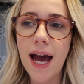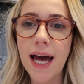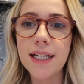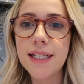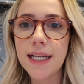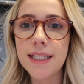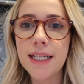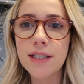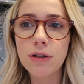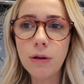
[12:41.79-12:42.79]
and I
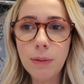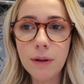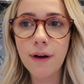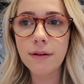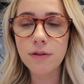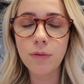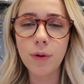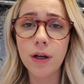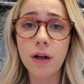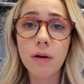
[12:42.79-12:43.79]
did a couple of hours of
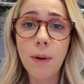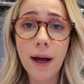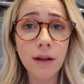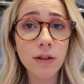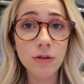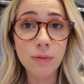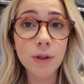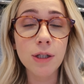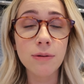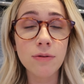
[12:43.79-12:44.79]
work, got quite a lot done,
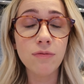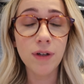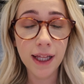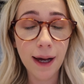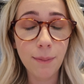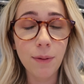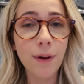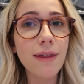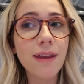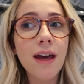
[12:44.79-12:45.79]
which I was really happy
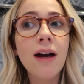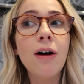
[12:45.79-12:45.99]
with.